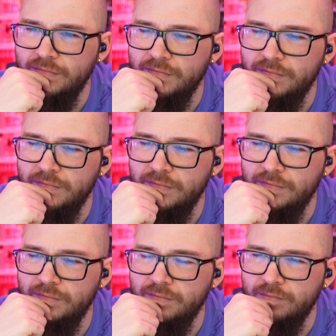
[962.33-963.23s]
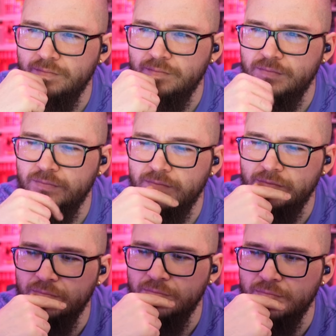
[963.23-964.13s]

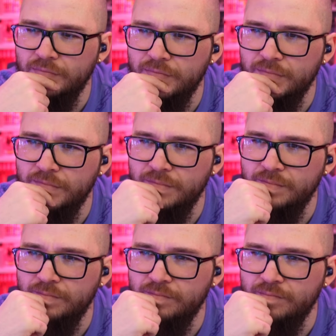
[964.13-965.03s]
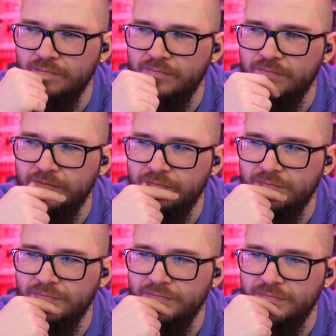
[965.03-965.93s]

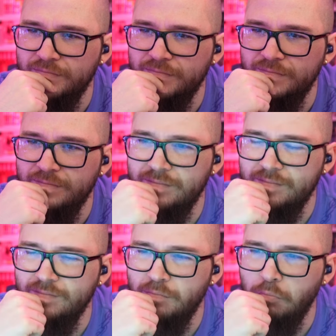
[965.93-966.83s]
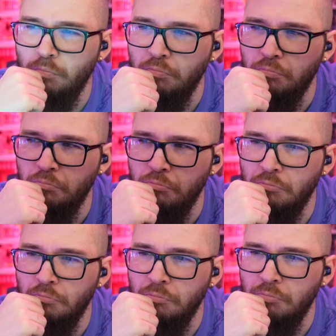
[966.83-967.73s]

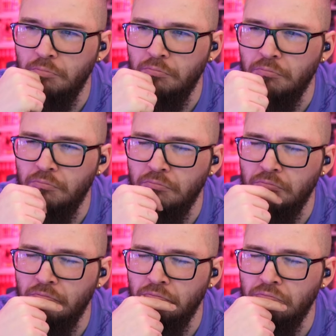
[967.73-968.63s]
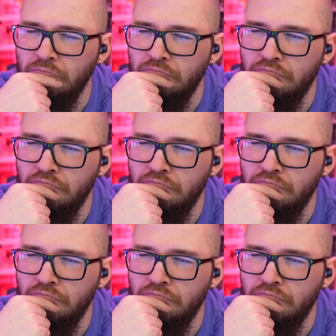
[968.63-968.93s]
(no one is talking)